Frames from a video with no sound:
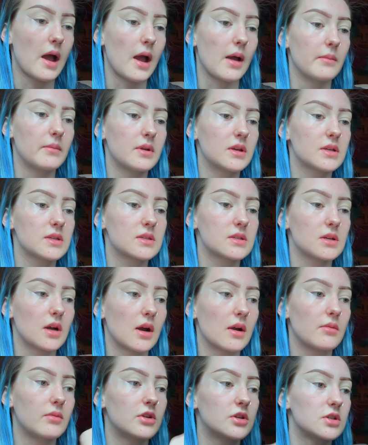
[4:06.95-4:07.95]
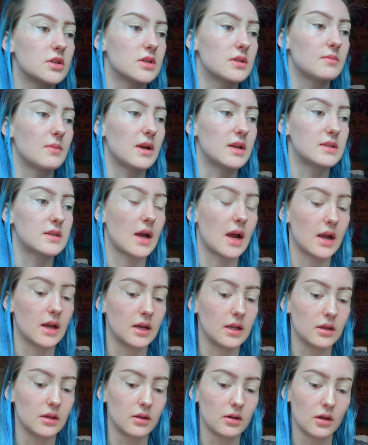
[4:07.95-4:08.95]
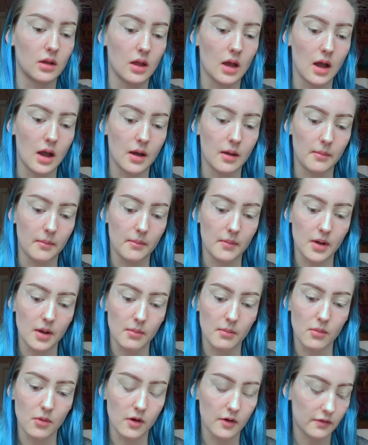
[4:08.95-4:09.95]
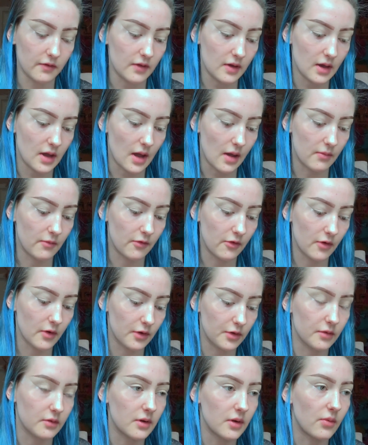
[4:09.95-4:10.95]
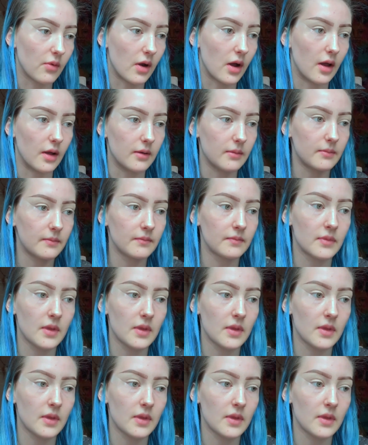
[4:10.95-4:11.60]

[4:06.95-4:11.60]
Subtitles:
I'm gonna start with just my tiny little Morphe M431